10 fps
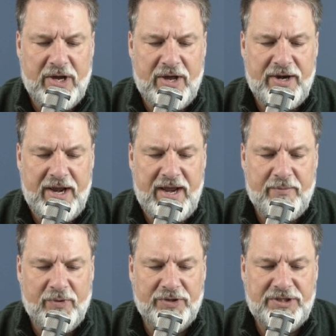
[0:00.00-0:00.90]

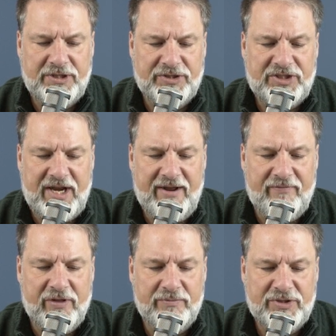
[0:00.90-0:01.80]
unable to
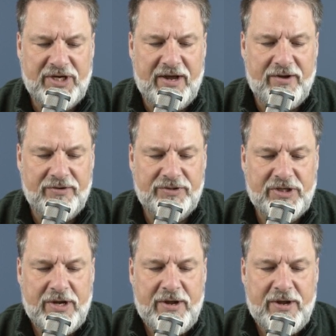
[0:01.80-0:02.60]
save themselves.